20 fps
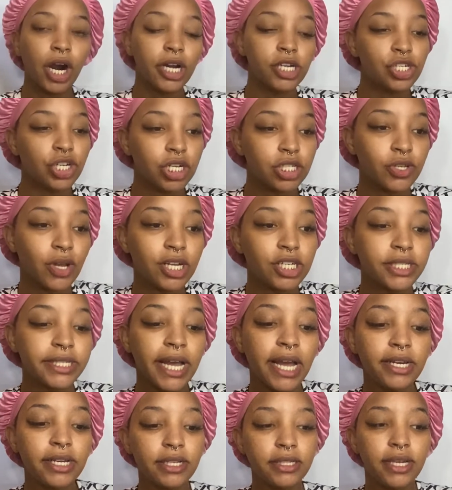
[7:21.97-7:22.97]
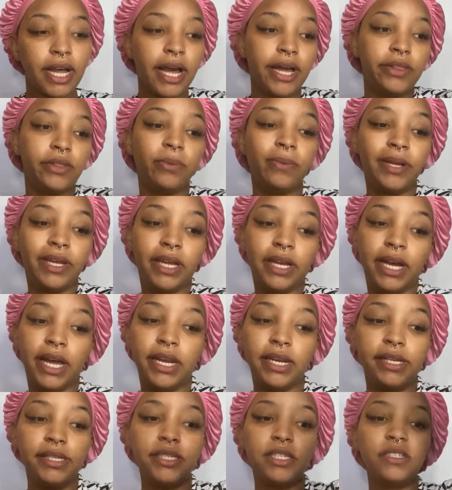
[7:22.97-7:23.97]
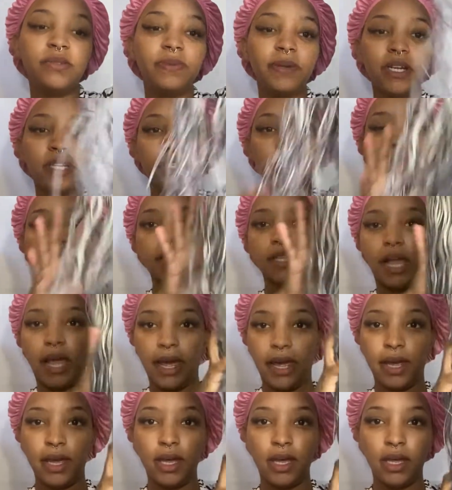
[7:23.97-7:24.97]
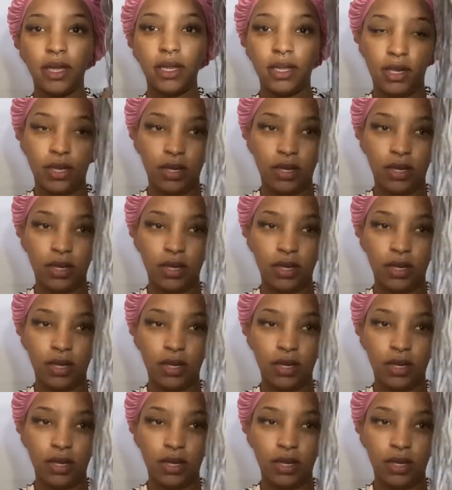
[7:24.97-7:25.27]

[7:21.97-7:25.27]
right y'all so i just got done dyeing the wig and this is what it looks like